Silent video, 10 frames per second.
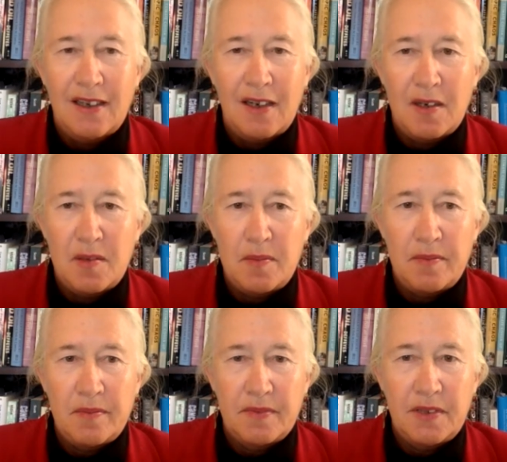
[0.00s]
um,
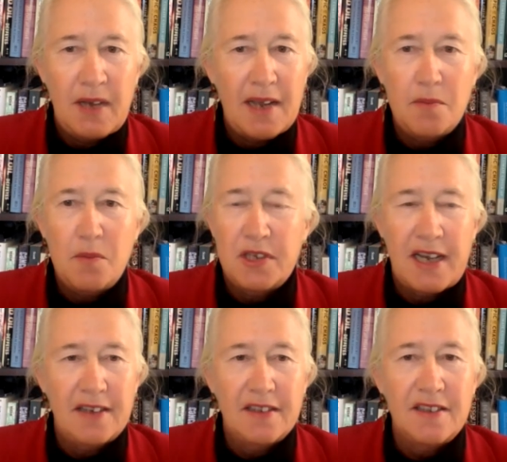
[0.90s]
you add more
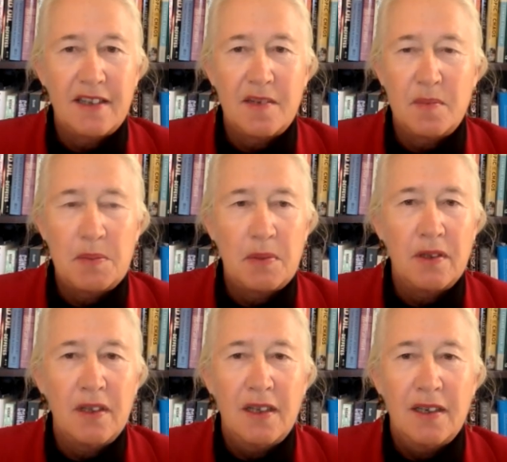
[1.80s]
taxes on
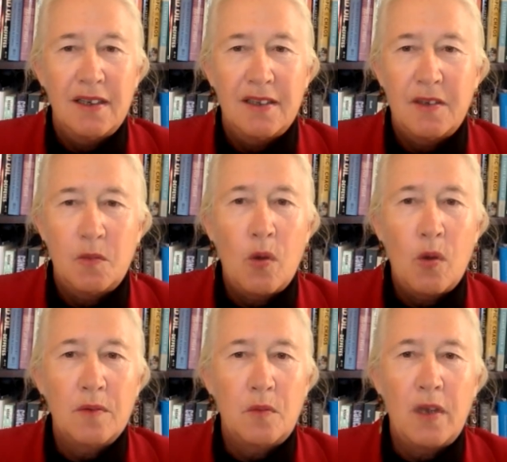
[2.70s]
people.
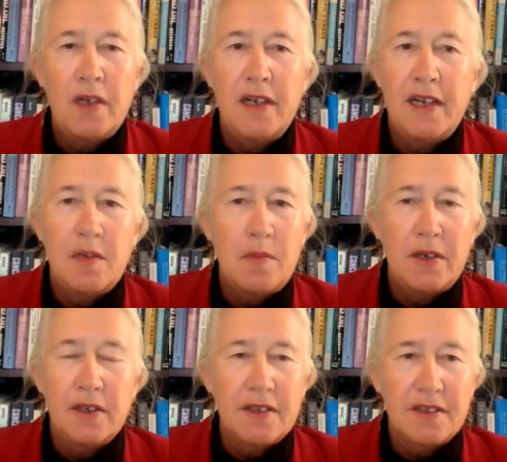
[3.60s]
One in eight
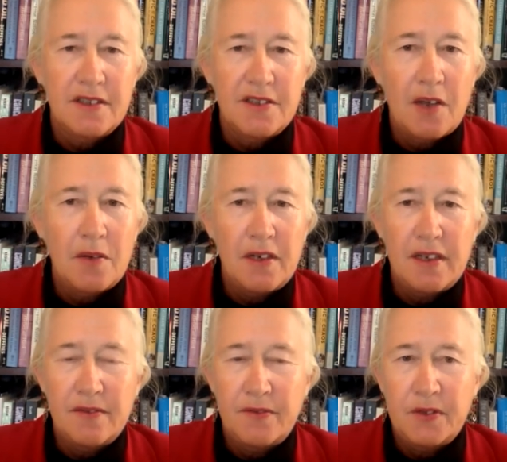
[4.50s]
Americans is already
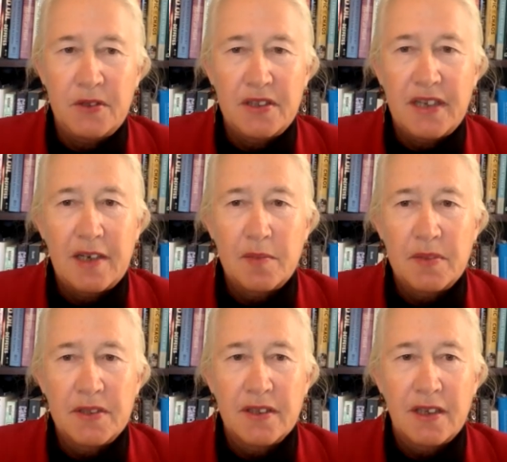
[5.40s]
on food
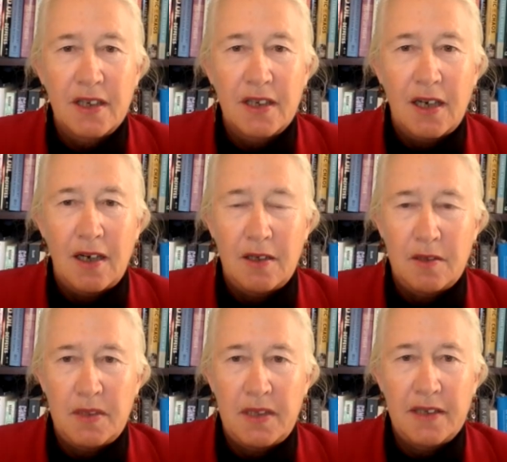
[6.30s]
stamps.
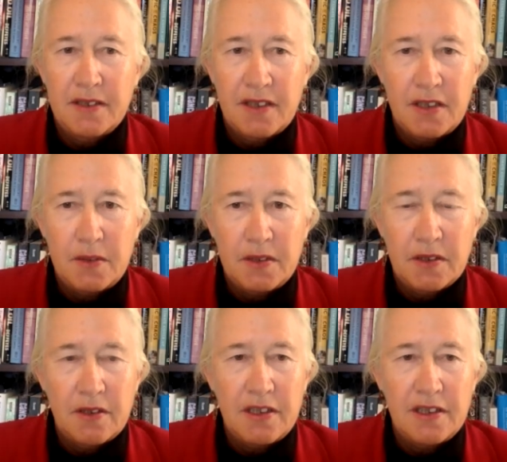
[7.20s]
Um, and that's going to
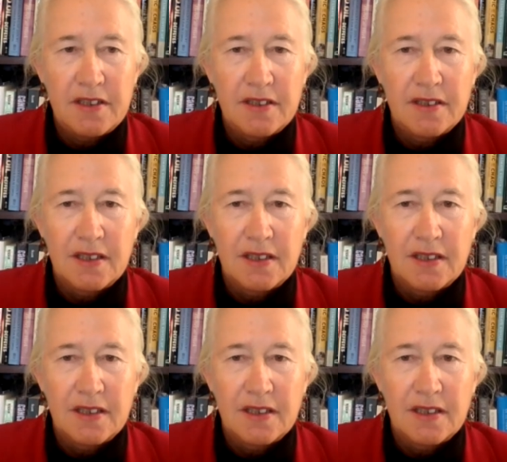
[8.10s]
increase.